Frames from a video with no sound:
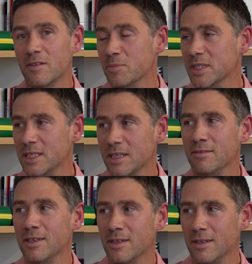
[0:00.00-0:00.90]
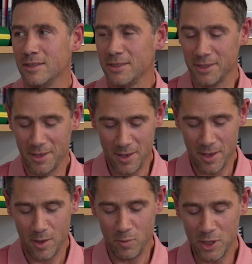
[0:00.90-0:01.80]
of materials,
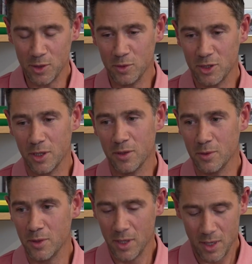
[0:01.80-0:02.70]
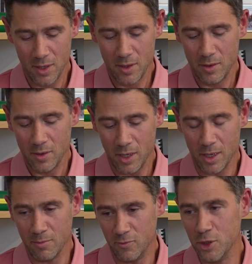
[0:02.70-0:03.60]
which also
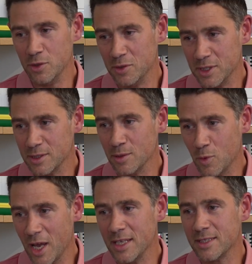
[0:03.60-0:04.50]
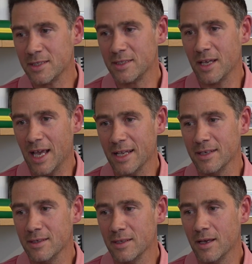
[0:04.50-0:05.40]
reduces the waste
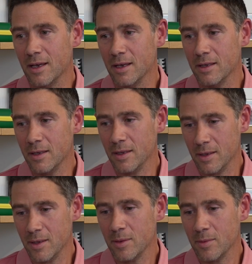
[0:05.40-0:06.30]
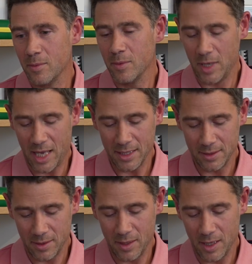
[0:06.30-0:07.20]
and
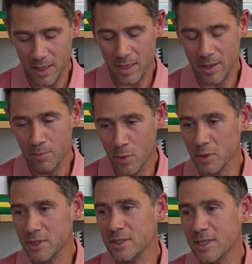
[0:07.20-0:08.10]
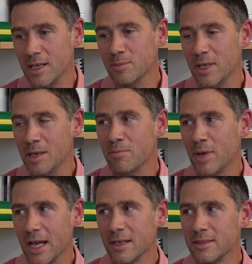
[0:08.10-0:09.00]
has a more sustainable
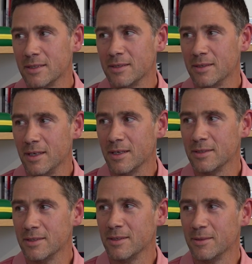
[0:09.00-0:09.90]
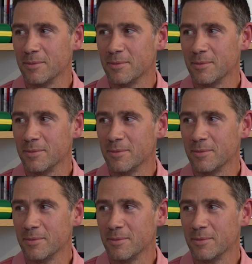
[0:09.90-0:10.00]
impact. Yes.